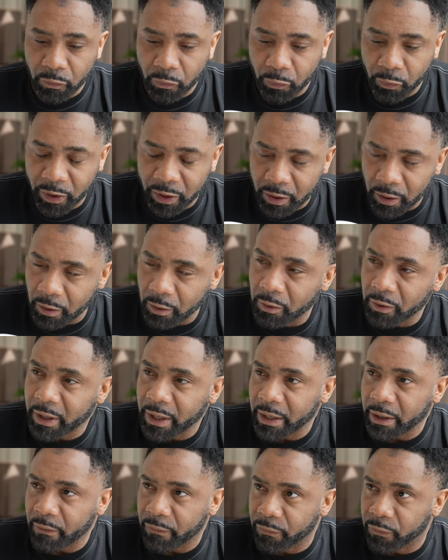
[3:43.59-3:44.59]
We can look
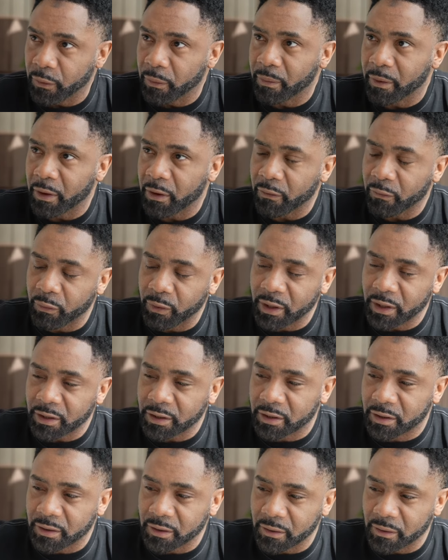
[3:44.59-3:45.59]
at the formula of
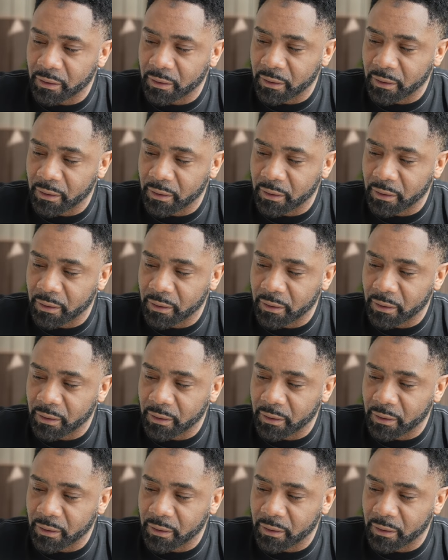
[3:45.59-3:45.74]
which